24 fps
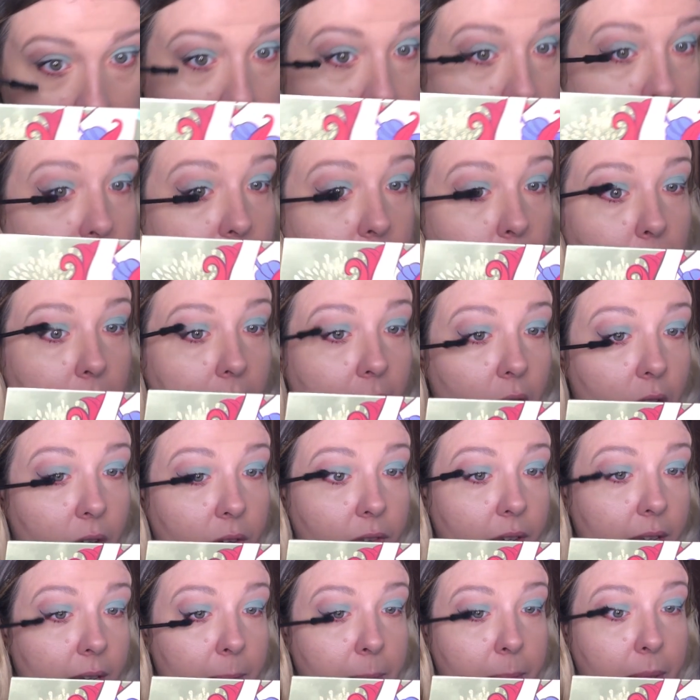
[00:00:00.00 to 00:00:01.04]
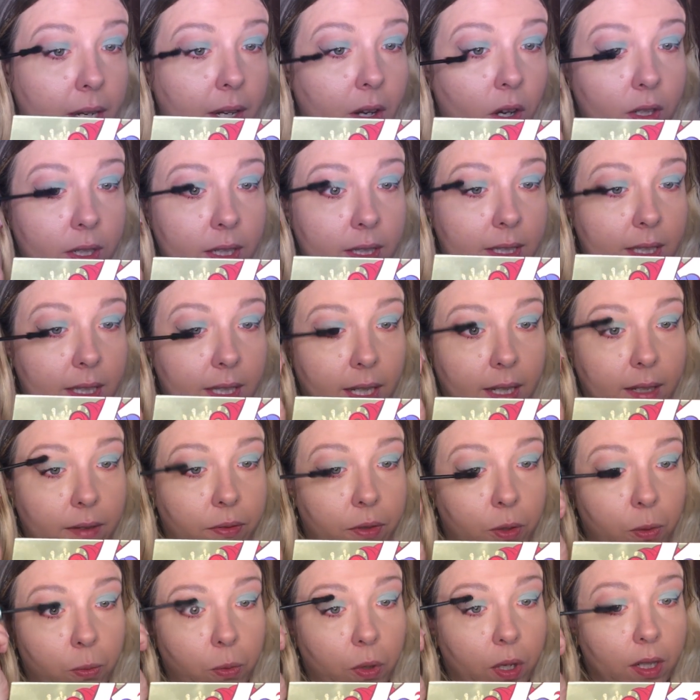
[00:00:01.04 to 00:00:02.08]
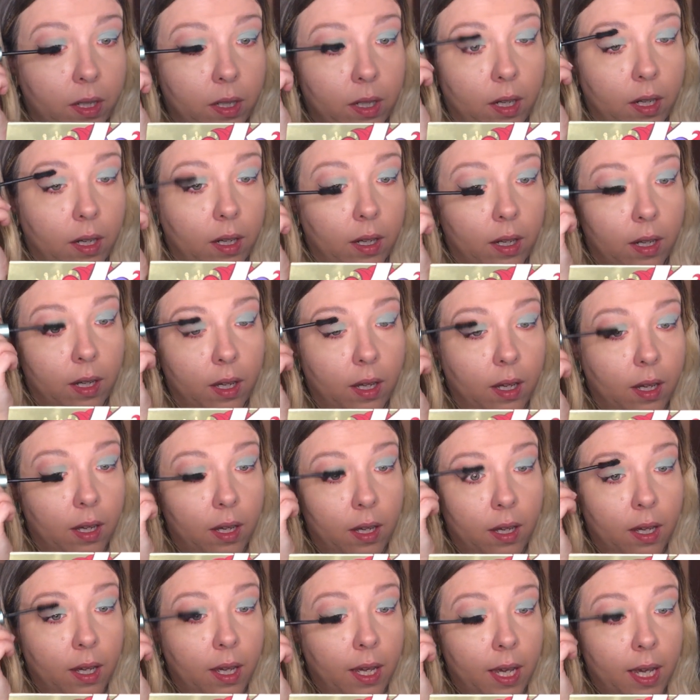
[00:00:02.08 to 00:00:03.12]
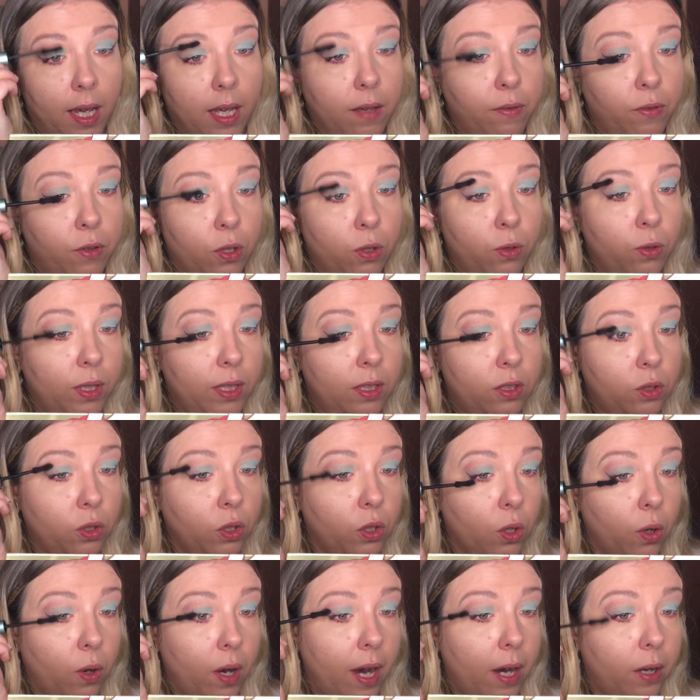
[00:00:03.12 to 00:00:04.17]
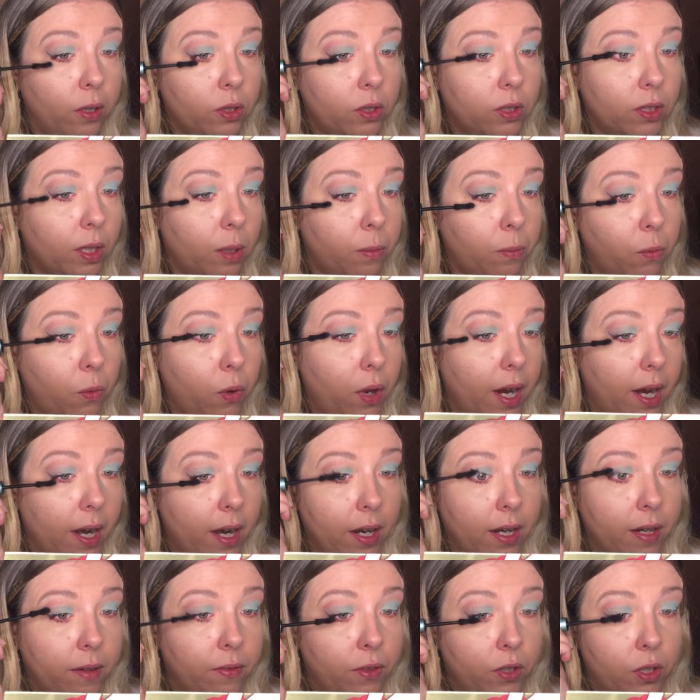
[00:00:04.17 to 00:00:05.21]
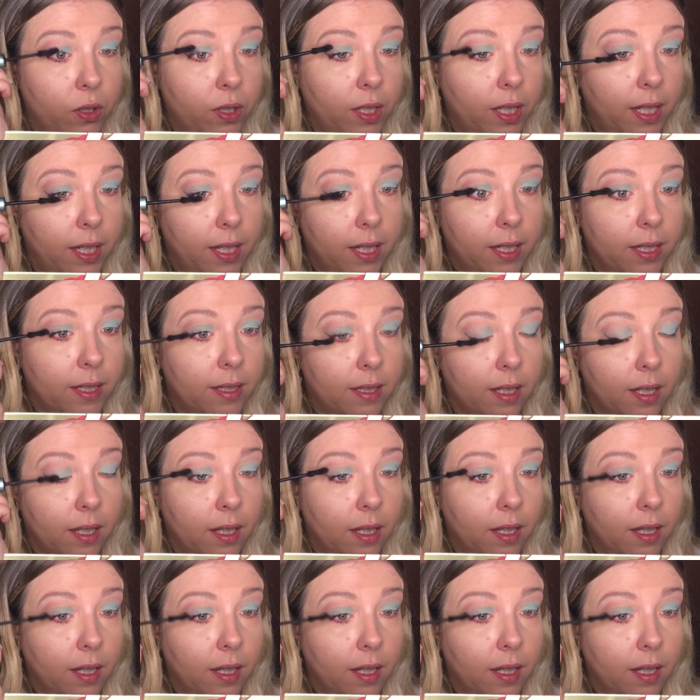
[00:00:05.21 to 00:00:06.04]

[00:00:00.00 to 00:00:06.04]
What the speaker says: be aware of it. But honestly, if you need to go out somewhere, if you need